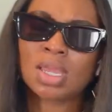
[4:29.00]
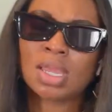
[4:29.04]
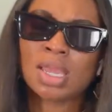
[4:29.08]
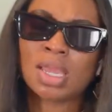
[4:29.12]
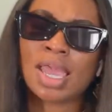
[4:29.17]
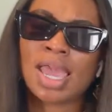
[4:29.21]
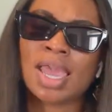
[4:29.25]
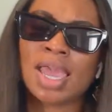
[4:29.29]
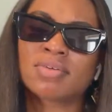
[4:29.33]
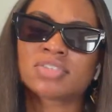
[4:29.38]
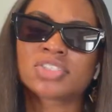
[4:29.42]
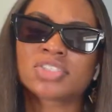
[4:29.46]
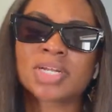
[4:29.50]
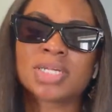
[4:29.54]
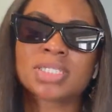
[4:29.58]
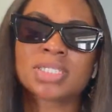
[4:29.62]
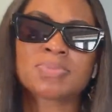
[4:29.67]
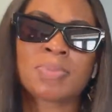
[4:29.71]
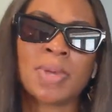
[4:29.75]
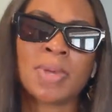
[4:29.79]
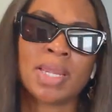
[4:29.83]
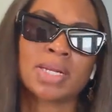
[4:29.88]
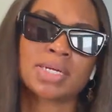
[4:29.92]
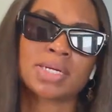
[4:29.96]
have
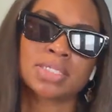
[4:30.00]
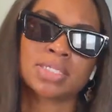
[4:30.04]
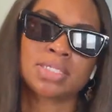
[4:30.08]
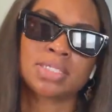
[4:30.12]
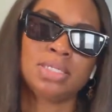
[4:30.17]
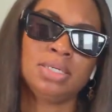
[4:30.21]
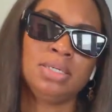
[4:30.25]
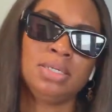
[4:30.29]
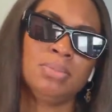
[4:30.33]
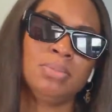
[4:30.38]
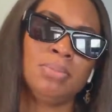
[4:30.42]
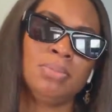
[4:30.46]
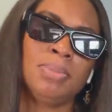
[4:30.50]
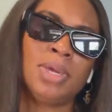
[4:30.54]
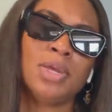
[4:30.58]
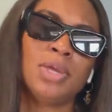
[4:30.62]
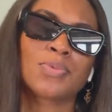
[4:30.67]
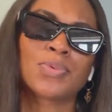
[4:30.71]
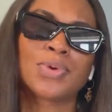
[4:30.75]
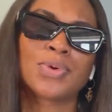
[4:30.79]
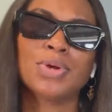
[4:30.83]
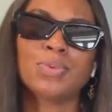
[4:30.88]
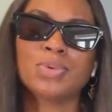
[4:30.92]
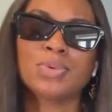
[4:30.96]
transparency. Be
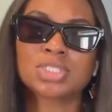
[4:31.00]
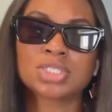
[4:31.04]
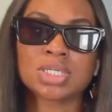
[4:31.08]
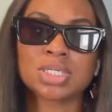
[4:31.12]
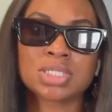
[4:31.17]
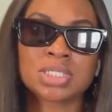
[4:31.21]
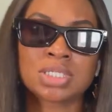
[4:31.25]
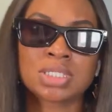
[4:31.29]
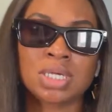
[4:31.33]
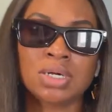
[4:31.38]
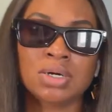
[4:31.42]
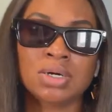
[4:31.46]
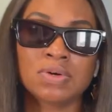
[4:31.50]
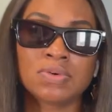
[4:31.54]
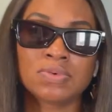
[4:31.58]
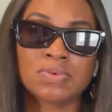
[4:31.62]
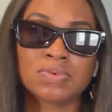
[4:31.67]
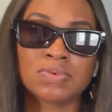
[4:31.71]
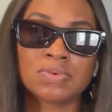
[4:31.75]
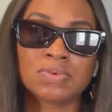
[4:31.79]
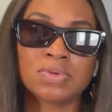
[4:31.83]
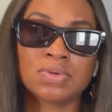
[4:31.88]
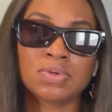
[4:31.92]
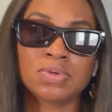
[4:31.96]
real with yourself,
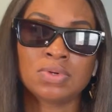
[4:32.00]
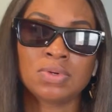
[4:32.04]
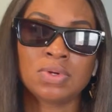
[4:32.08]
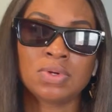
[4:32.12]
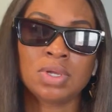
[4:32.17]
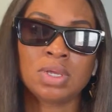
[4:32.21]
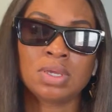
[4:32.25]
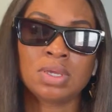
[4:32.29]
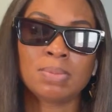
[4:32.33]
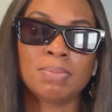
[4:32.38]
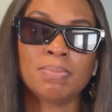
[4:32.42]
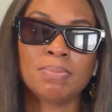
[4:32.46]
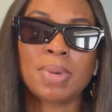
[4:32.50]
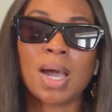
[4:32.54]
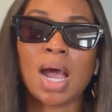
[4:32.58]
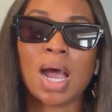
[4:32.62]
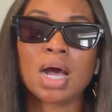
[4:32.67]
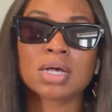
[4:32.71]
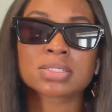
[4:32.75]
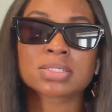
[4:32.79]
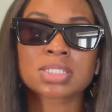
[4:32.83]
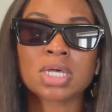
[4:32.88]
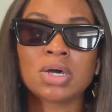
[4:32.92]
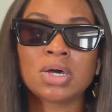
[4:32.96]
but
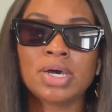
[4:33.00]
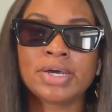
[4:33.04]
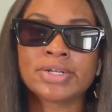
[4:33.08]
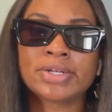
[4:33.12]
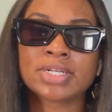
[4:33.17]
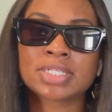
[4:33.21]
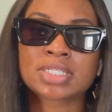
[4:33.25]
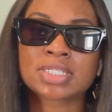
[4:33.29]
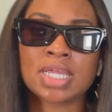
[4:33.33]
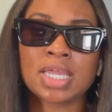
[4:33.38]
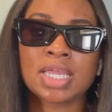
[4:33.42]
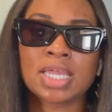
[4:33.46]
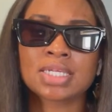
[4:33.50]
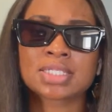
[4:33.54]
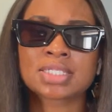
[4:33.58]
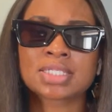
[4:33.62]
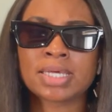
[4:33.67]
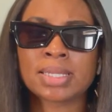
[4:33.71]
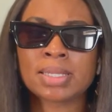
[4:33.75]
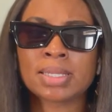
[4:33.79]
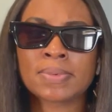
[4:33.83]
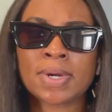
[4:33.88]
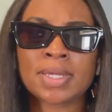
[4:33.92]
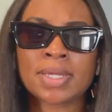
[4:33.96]
also understand,
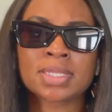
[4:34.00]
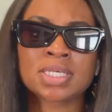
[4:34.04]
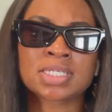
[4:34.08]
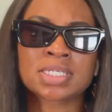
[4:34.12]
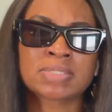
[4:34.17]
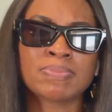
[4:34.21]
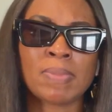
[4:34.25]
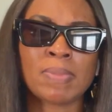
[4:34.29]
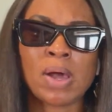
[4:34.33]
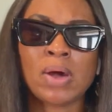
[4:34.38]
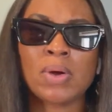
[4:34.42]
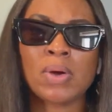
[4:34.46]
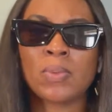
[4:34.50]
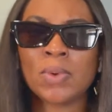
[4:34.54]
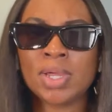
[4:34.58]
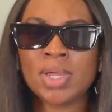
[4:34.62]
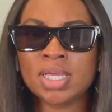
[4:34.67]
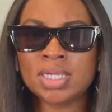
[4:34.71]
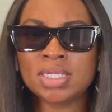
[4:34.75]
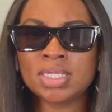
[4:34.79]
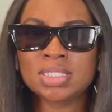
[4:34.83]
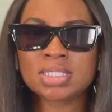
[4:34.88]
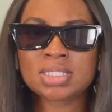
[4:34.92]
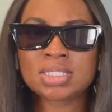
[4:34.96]
celebrate the small
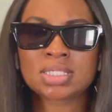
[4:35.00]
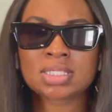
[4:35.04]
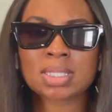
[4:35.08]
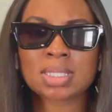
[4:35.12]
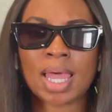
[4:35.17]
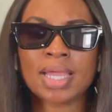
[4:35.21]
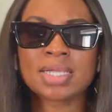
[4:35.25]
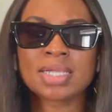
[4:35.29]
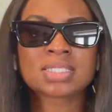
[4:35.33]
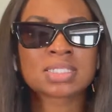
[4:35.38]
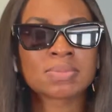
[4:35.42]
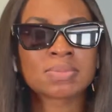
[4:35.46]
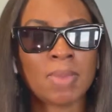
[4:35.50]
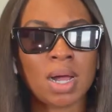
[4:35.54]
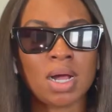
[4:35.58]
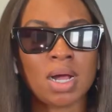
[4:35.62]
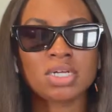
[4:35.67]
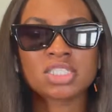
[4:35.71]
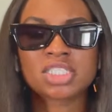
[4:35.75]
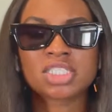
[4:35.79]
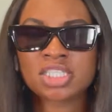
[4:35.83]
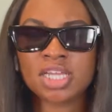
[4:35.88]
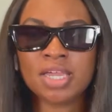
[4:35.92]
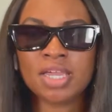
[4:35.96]
wins. Like,
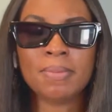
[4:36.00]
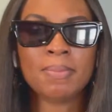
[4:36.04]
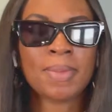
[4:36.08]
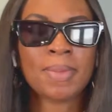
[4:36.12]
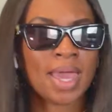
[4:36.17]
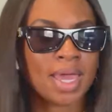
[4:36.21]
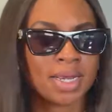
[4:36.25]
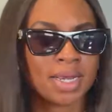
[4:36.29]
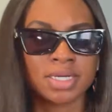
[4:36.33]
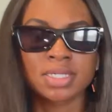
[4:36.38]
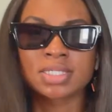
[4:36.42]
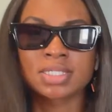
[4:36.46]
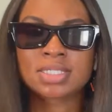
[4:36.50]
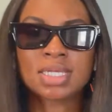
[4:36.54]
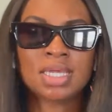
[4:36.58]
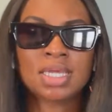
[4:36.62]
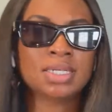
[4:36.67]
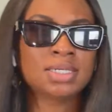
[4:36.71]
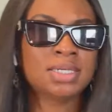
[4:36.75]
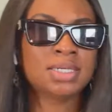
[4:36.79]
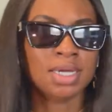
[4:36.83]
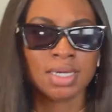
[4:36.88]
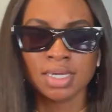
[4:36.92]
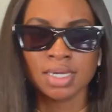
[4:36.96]
small shit matters.
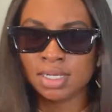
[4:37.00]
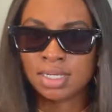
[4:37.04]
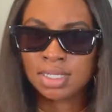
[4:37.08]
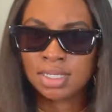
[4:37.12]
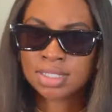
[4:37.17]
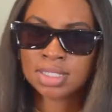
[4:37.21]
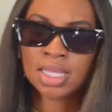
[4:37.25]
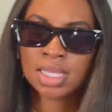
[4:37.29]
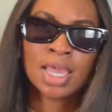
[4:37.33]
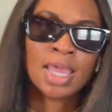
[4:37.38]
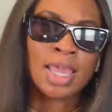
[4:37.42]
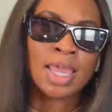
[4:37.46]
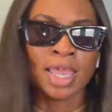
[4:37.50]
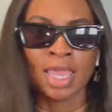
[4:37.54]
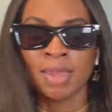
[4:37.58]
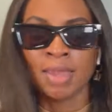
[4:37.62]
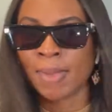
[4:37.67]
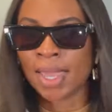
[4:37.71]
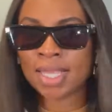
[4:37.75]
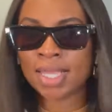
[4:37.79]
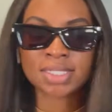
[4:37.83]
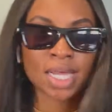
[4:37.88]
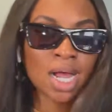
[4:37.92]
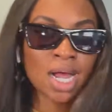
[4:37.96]
It does. It
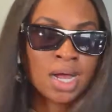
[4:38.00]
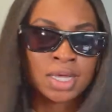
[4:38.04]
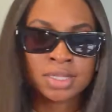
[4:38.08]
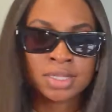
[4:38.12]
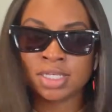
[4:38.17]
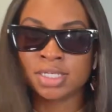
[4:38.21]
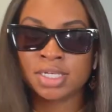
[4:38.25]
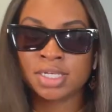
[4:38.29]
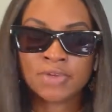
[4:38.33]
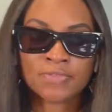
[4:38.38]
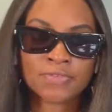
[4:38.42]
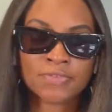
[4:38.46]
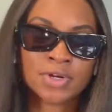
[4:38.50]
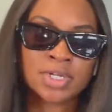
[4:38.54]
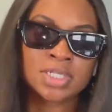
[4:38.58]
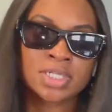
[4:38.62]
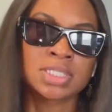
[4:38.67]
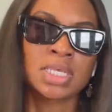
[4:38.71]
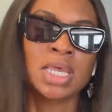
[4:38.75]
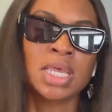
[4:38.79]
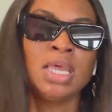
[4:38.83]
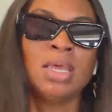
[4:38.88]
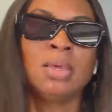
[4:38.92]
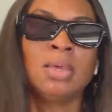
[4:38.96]
makes all the difference,
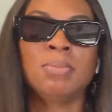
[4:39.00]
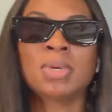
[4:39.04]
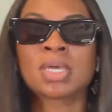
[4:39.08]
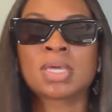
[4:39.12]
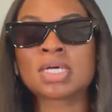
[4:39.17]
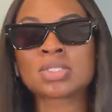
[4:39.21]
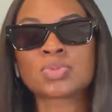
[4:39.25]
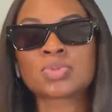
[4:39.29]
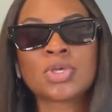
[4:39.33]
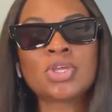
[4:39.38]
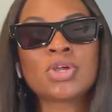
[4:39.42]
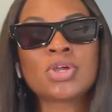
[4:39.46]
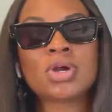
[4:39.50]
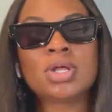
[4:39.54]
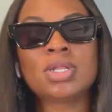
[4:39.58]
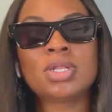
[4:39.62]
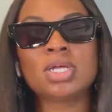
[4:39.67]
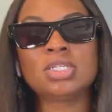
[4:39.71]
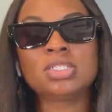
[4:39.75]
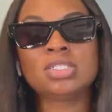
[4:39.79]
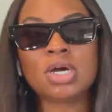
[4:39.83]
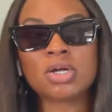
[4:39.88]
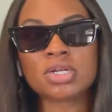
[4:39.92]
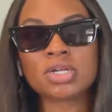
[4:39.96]
because when you're on
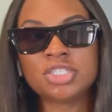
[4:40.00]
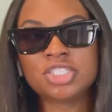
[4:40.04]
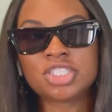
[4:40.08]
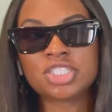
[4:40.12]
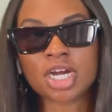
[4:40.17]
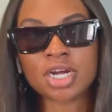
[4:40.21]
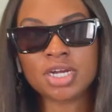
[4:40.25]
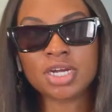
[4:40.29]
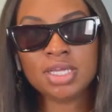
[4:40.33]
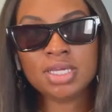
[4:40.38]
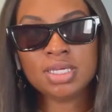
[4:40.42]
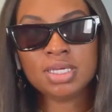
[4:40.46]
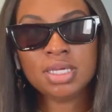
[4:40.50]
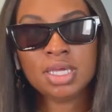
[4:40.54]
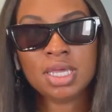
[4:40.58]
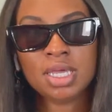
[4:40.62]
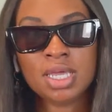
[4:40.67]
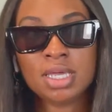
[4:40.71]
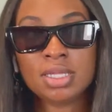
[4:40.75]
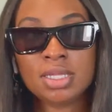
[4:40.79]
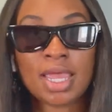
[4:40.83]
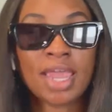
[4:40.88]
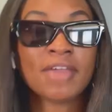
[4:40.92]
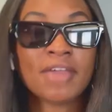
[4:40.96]
a journey,
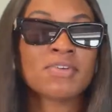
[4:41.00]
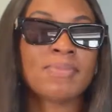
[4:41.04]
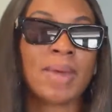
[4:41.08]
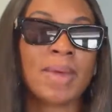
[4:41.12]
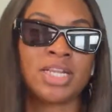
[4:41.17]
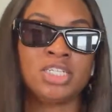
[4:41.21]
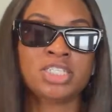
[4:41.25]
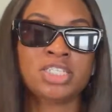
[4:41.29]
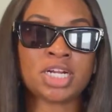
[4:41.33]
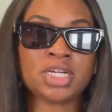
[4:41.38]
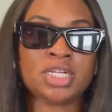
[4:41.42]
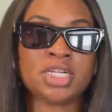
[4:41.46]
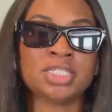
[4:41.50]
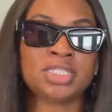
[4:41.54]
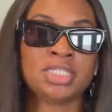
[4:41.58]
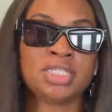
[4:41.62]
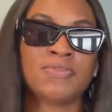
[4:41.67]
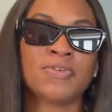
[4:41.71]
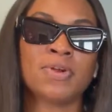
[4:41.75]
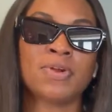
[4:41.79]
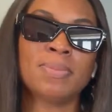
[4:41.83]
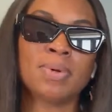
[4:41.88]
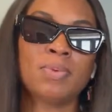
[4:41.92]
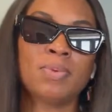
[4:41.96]
and everybody's journey is
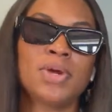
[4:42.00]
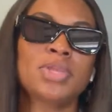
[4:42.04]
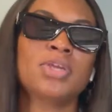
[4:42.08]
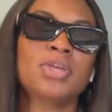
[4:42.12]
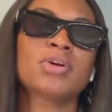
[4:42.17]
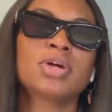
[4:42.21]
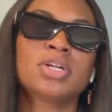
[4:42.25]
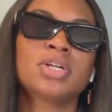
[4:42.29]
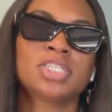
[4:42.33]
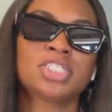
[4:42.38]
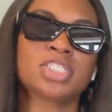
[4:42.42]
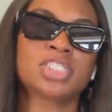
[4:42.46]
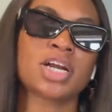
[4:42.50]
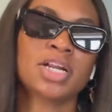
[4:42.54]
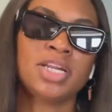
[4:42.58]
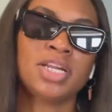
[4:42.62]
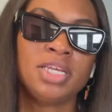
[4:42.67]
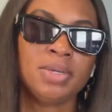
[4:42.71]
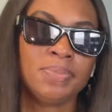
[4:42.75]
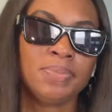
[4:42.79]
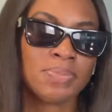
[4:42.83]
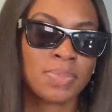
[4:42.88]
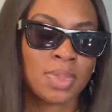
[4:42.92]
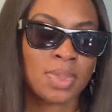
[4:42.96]
different, but when you're on a
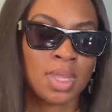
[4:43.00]
journey,